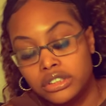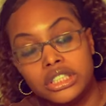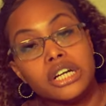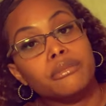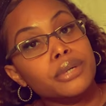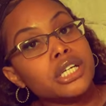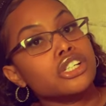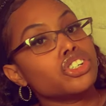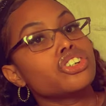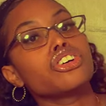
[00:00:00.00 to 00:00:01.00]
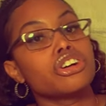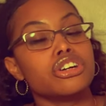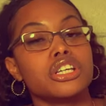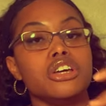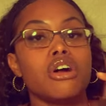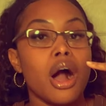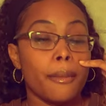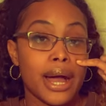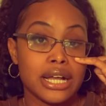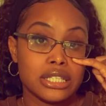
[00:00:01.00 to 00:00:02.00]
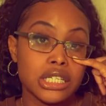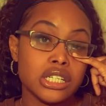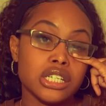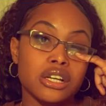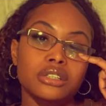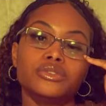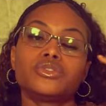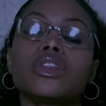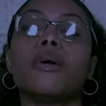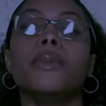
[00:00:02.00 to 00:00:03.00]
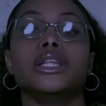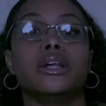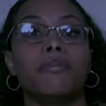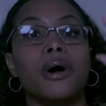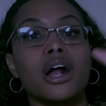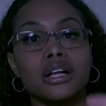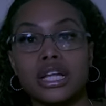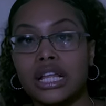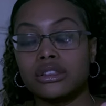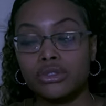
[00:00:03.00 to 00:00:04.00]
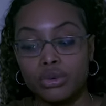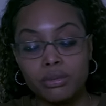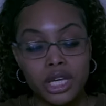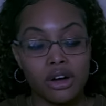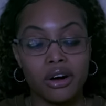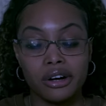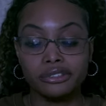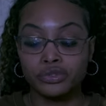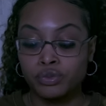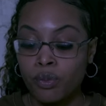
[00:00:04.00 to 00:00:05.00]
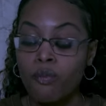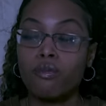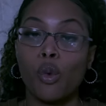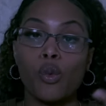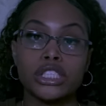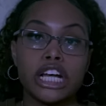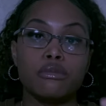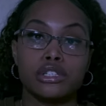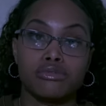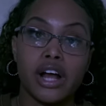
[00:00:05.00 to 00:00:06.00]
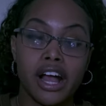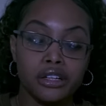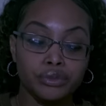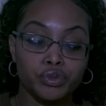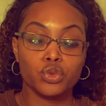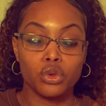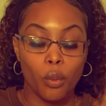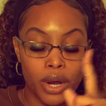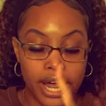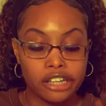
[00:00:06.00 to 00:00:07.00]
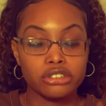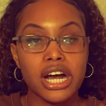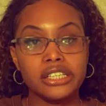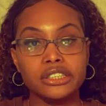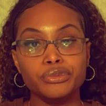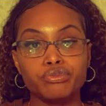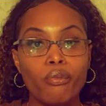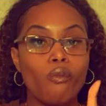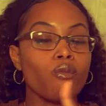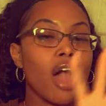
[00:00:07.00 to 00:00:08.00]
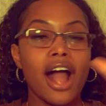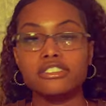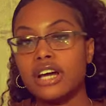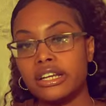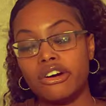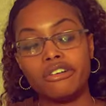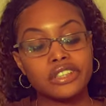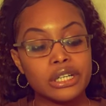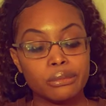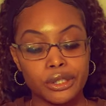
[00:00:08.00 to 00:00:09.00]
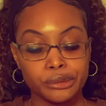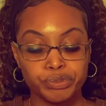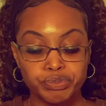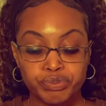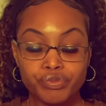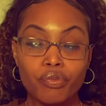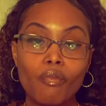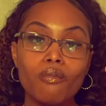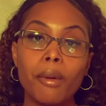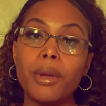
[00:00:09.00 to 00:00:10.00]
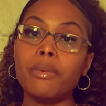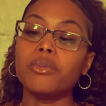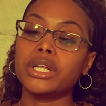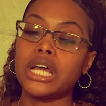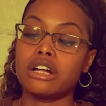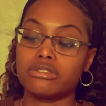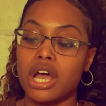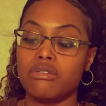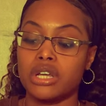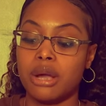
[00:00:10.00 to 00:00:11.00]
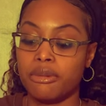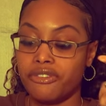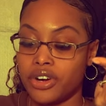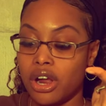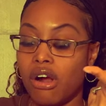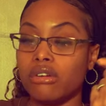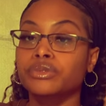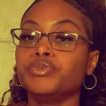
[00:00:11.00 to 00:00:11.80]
it being a sugar cookie caught my attention, but the part that threw me off, which I was right when I tried it off camera though. Maybe one day I'll try it on camera for y'all.